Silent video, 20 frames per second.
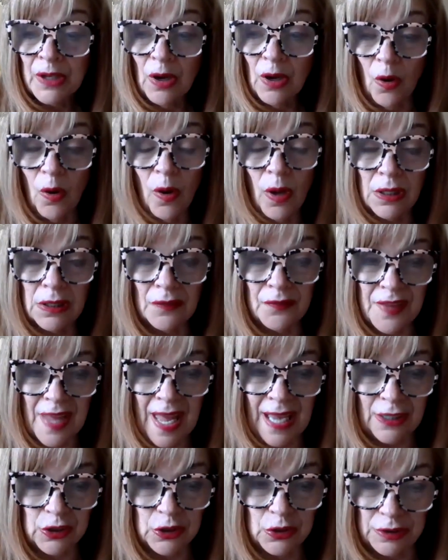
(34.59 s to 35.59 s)
all of
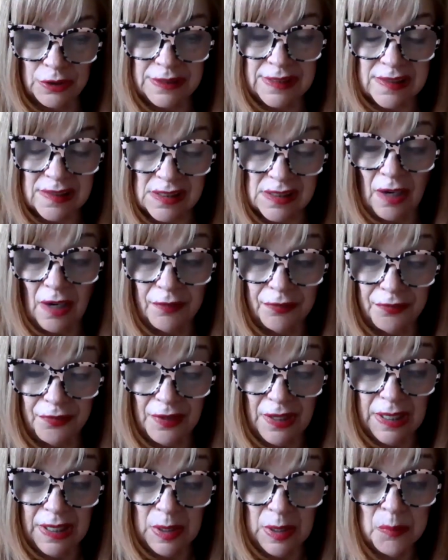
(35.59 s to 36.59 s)
that good stuff.
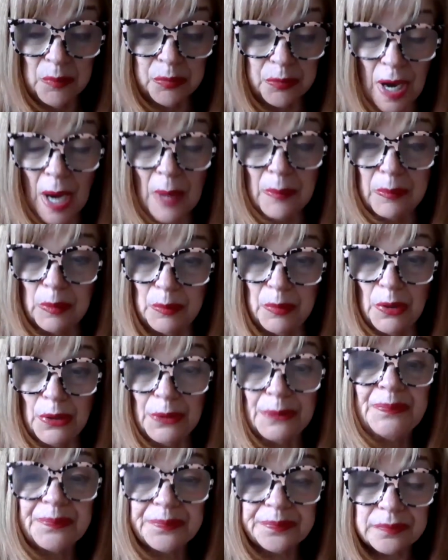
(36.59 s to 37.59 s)

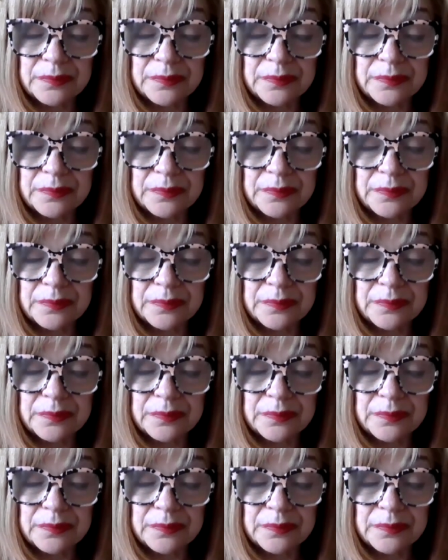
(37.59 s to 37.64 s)
Improbable